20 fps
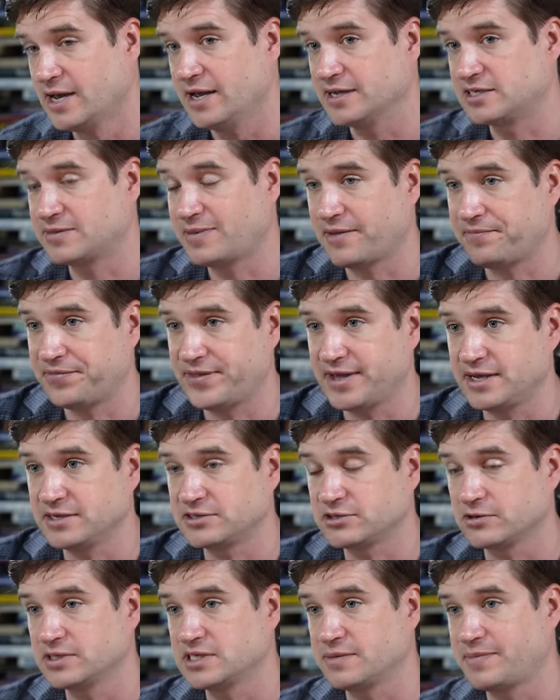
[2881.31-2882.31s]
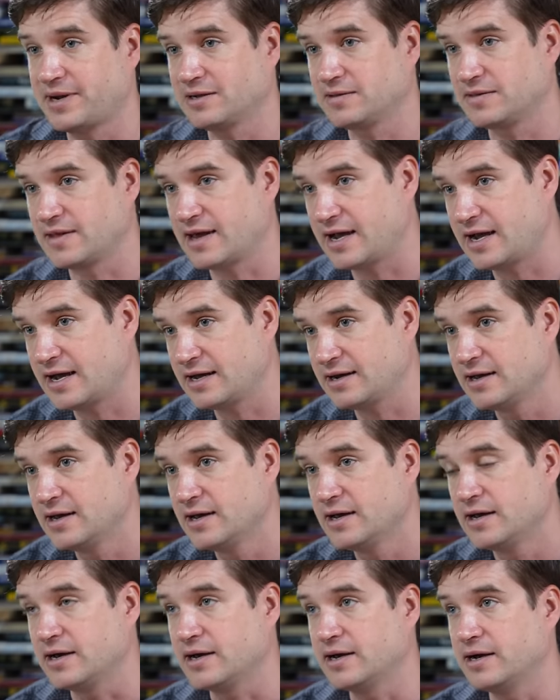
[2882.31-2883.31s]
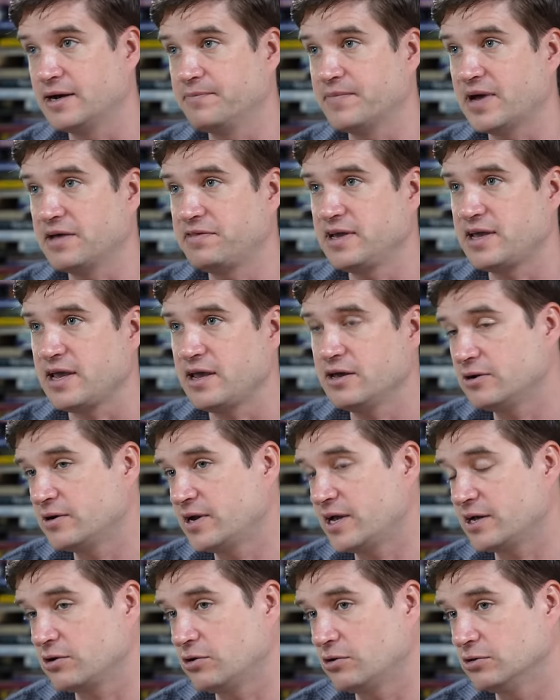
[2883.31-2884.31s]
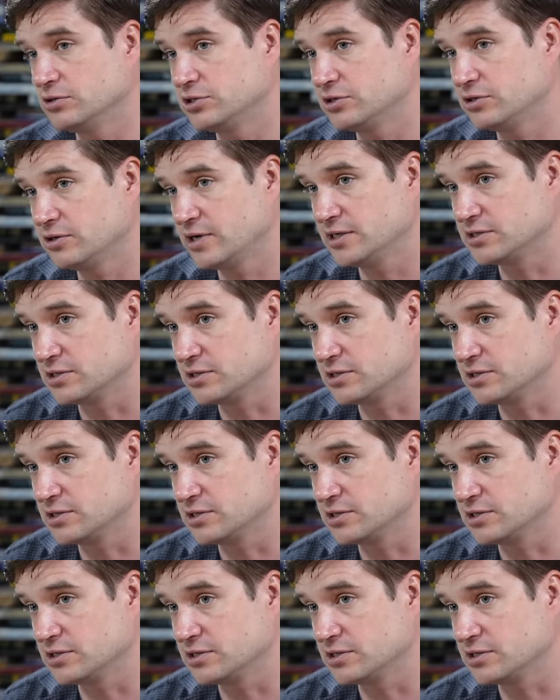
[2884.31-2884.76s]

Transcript: It's about this or it's about that. Right. Um, I think internet culture has